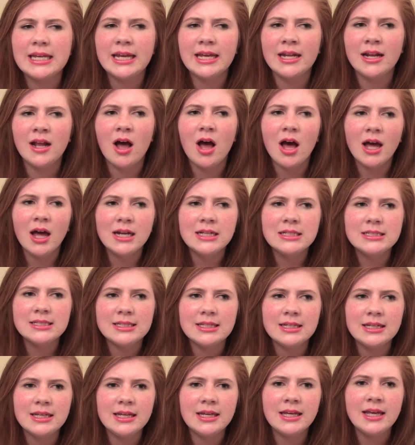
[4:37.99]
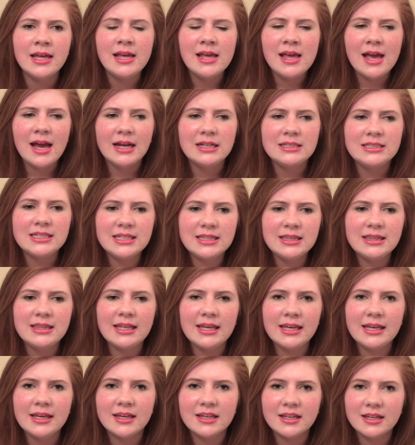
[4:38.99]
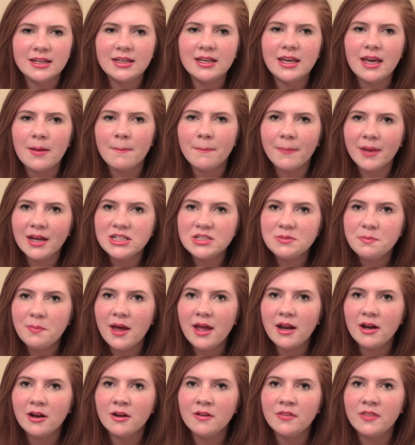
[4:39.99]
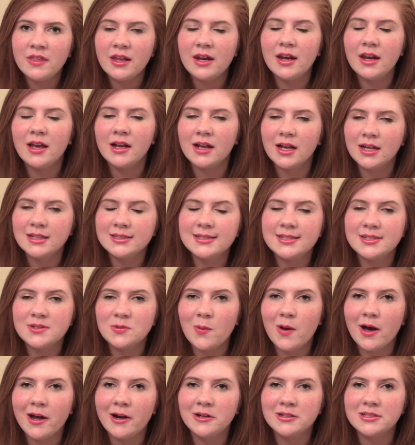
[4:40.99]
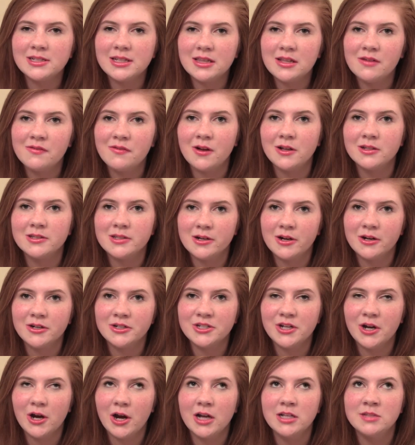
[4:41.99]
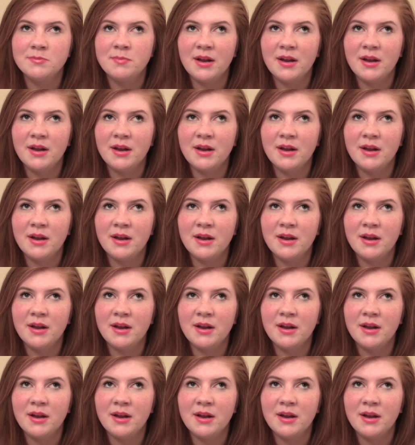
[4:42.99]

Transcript: And honestly, I didn't think it could get much better than Augustus Waters in The Fault in Our Stars,